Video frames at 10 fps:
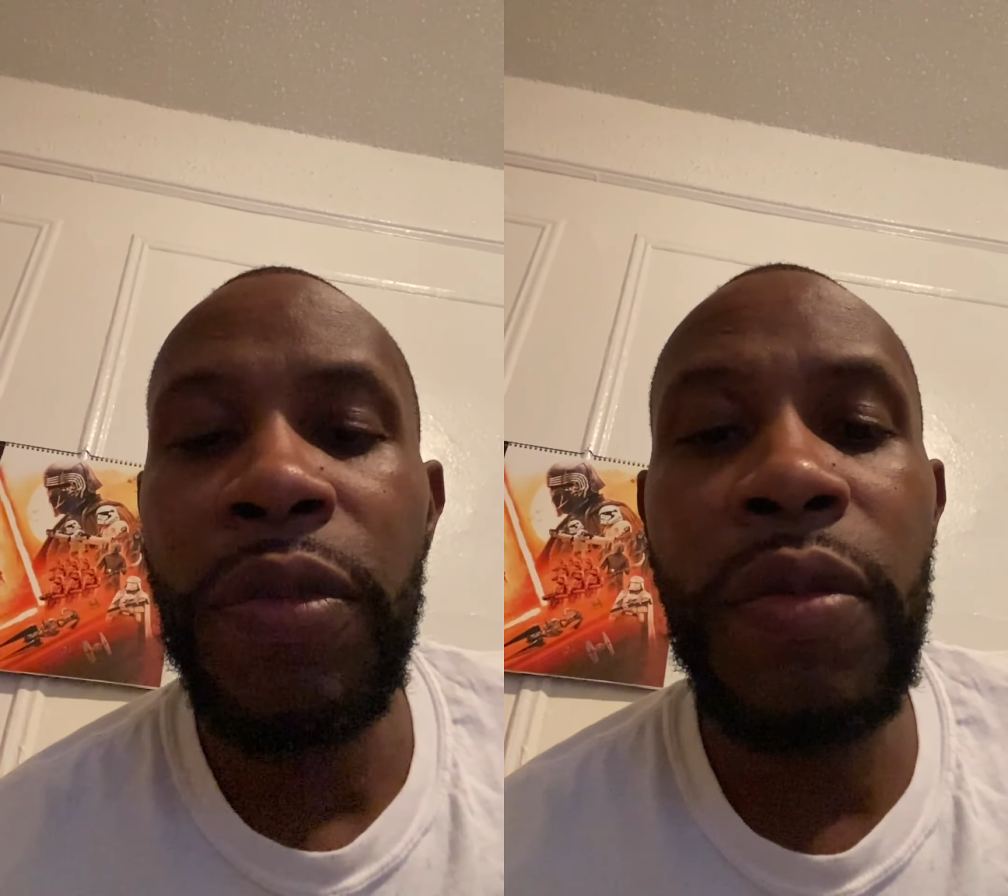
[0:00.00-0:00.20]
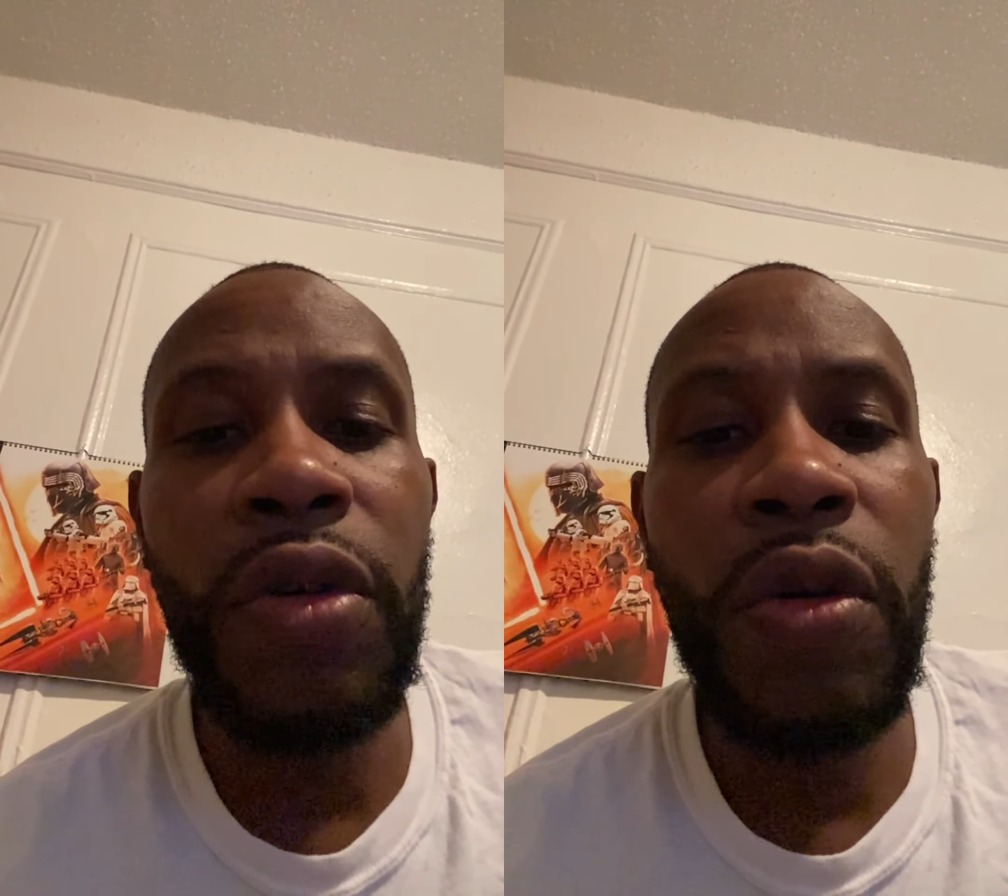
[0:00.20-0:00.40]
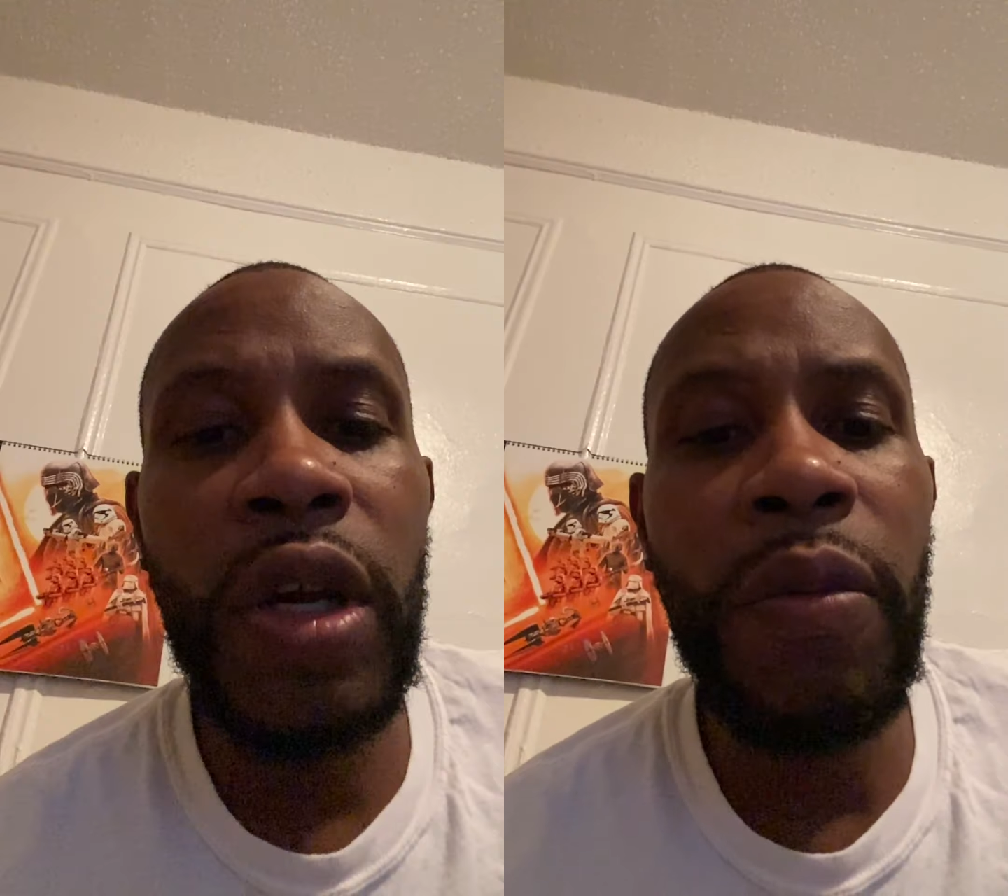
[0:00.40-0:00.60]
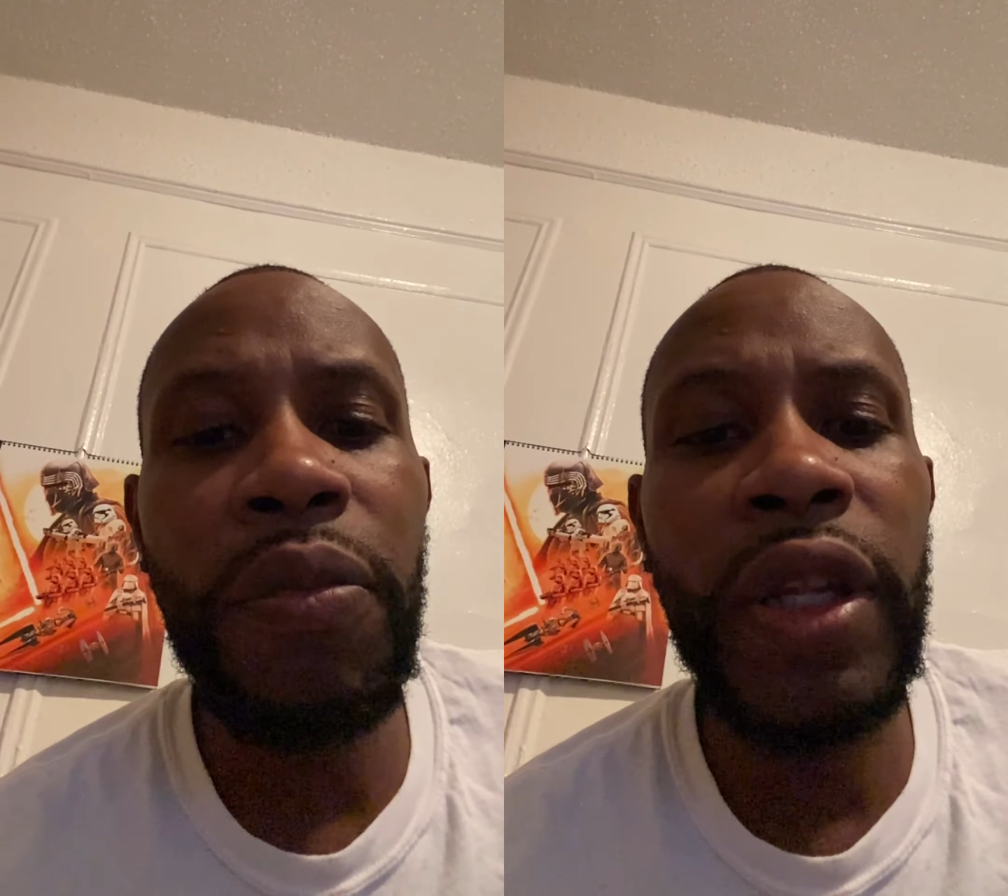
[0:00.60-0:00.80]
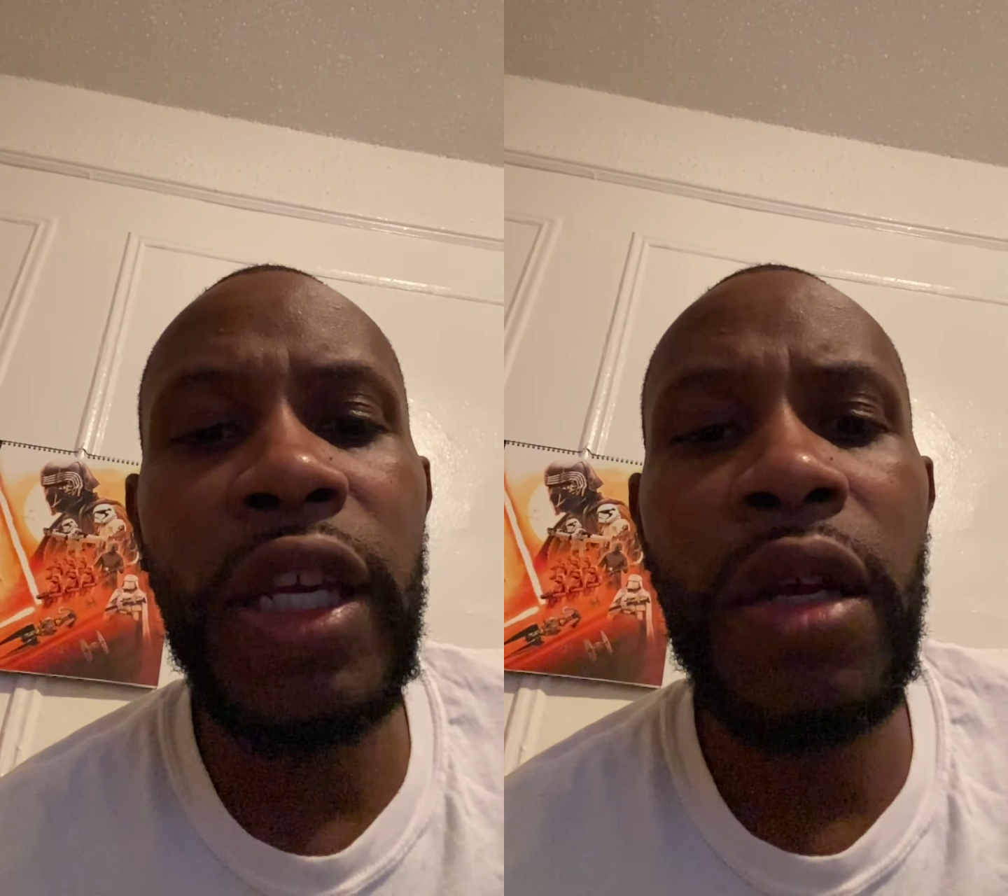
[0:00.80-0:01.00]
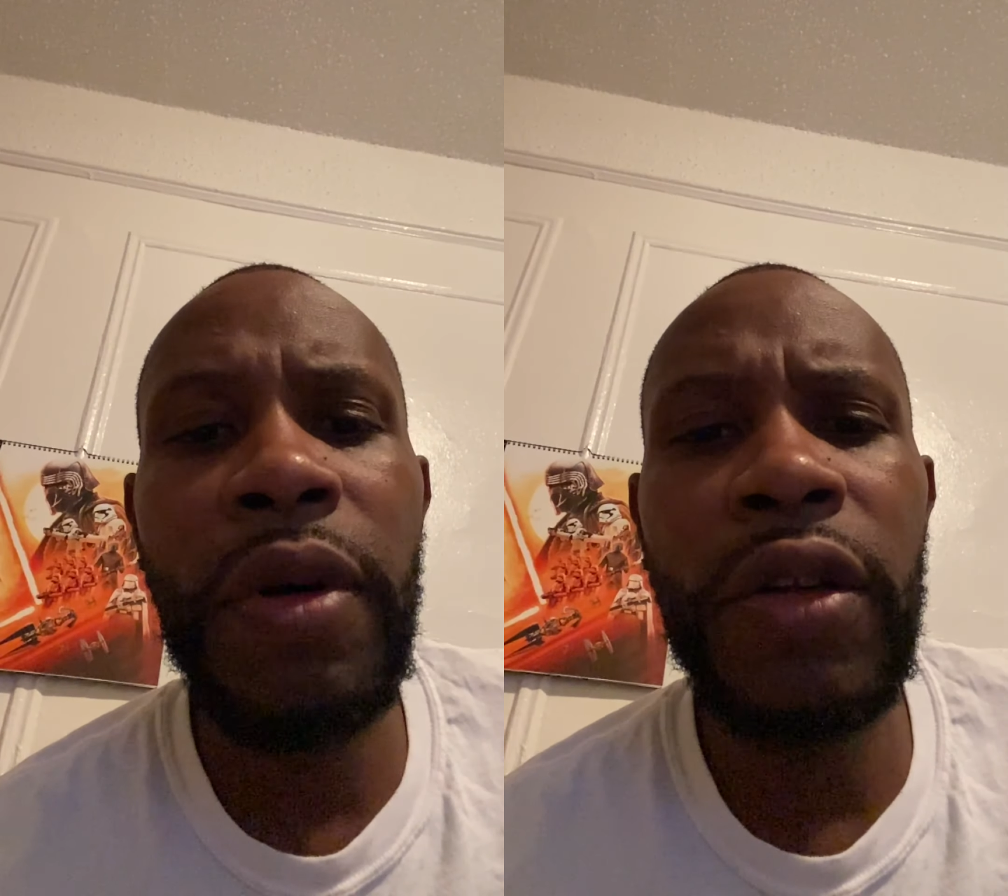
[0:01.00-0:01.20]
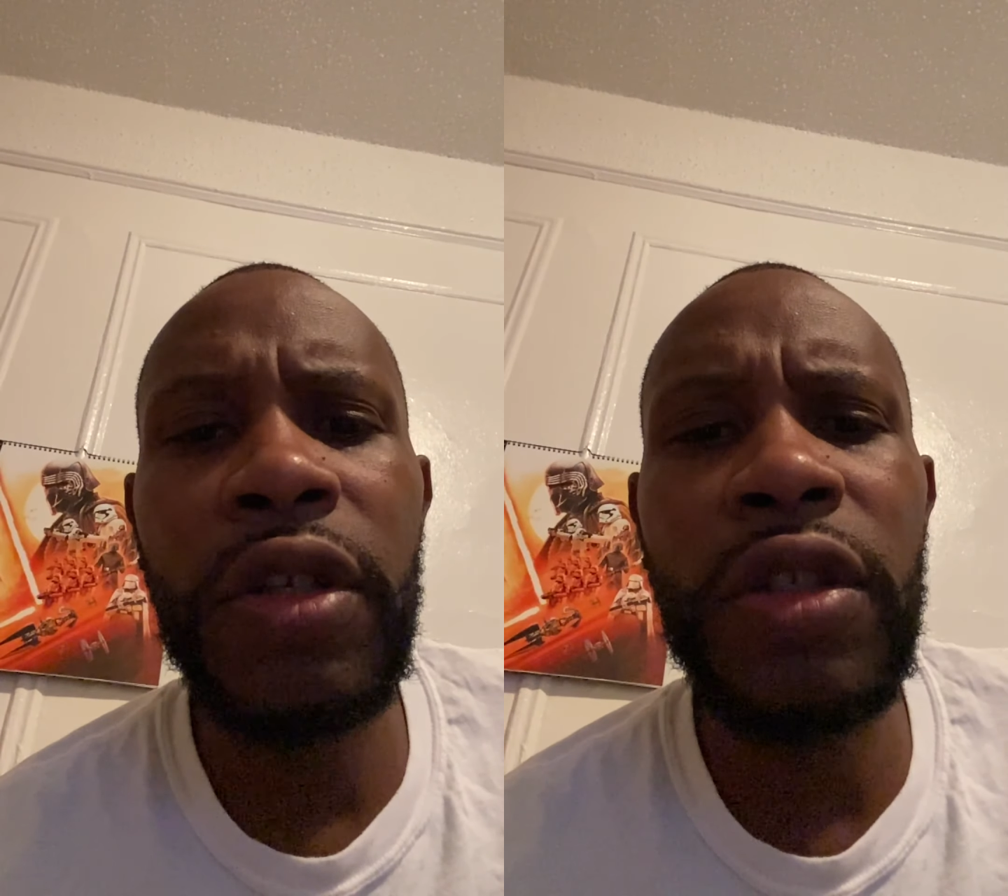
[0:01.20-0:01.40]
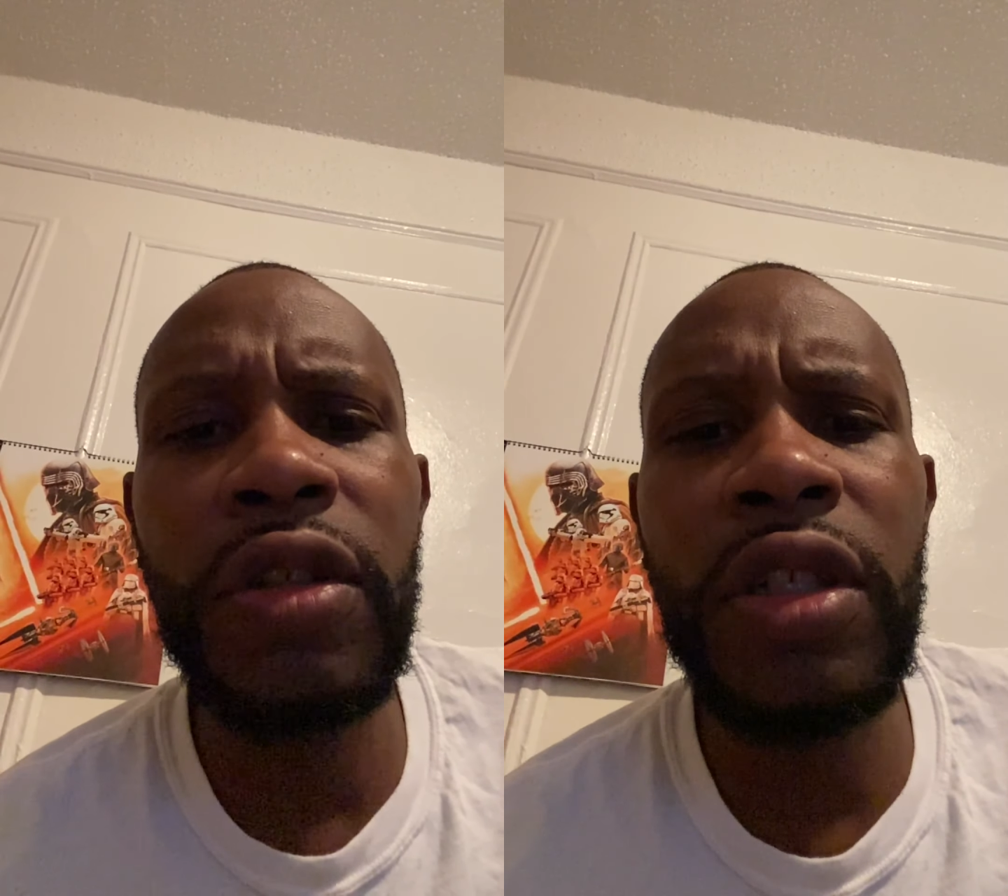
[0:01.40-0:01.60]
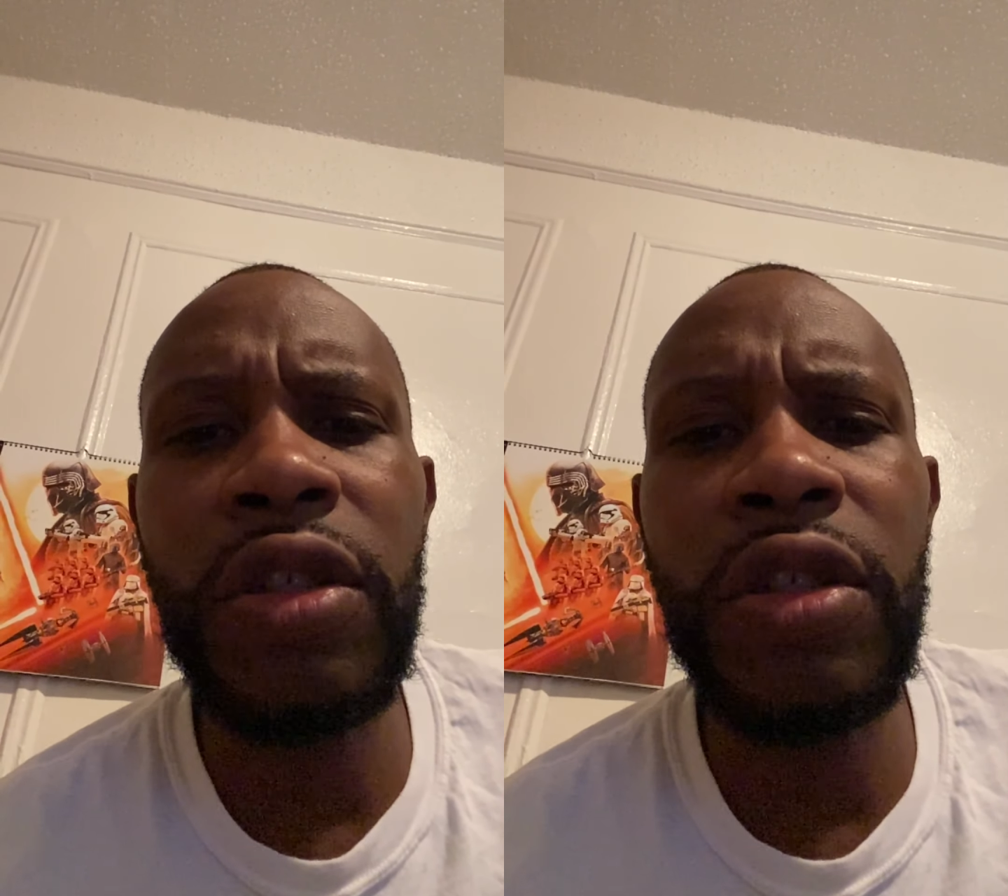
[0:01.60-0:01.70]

People don't complain about these